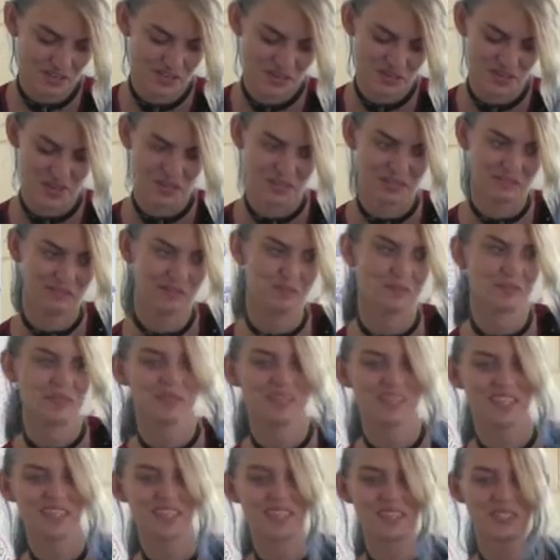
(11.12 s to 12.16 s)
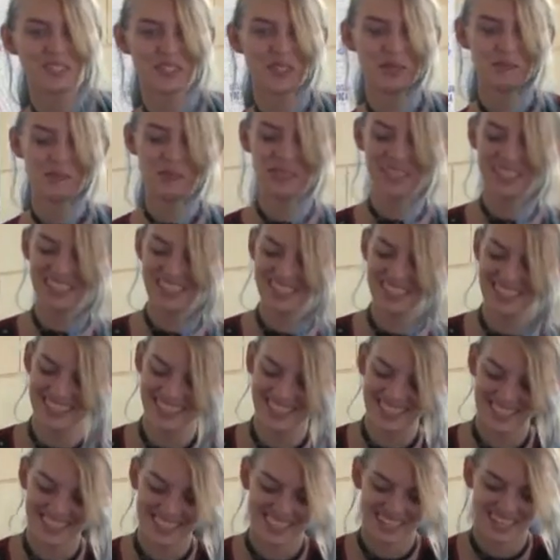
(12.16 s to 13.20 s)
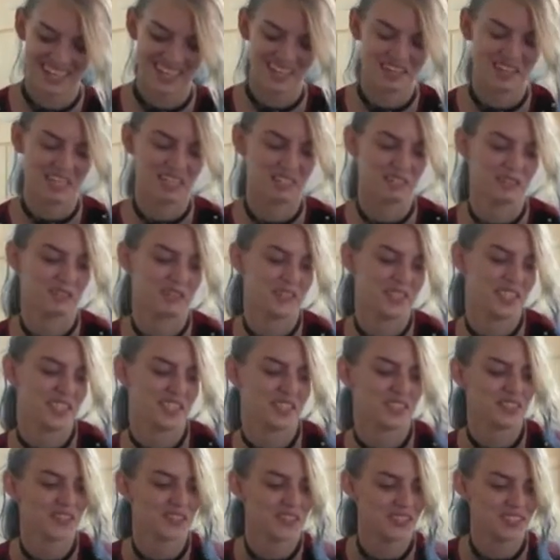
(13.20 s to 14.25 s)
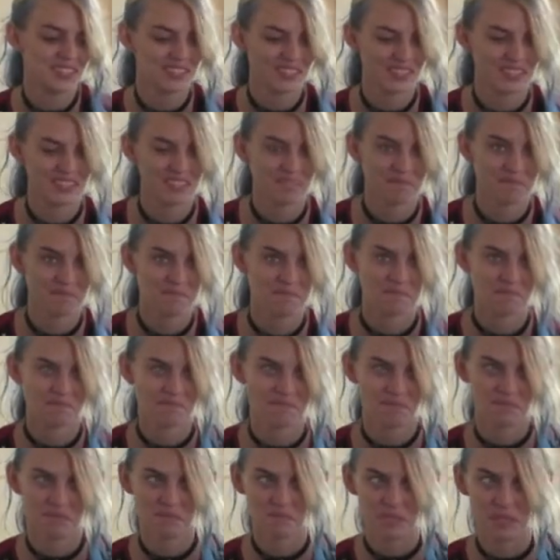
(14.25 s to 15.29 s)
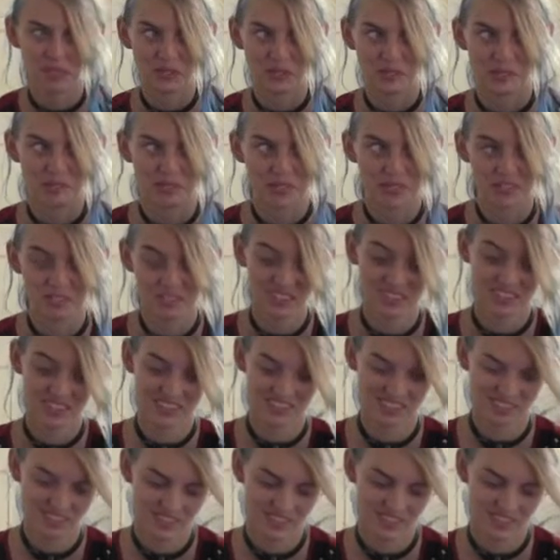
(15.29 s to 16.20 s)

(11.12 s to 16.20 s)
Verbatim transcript: good enough to be able to get a job and that's all you can do, to be on benefits.